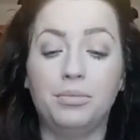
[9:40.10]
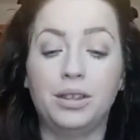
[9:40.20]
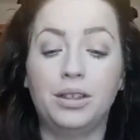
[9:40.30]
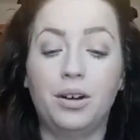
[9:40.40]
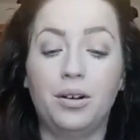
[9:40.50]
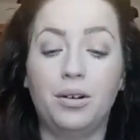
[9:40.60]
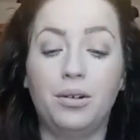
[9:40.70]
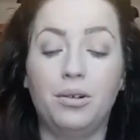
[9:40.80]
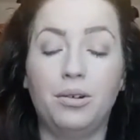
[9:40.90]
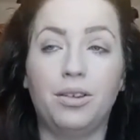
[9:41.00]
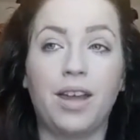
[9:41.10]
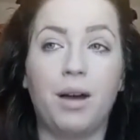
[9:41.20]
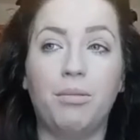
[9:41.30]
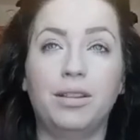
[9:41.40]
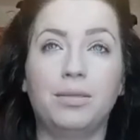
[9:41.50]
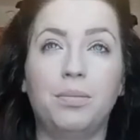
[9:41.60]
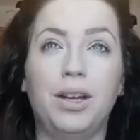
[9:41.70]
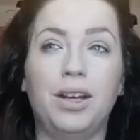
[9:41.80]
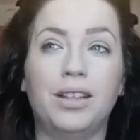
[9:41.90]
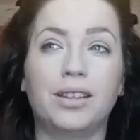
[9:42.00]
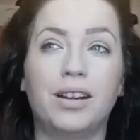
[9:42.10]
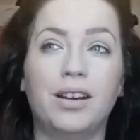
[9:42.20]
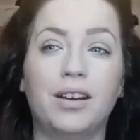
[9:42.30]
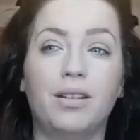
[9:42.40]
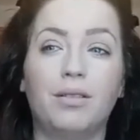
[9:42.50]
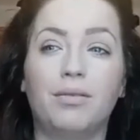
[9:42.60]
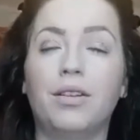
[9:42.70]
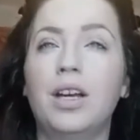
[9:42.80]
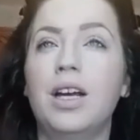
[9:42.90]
So that was been his kind of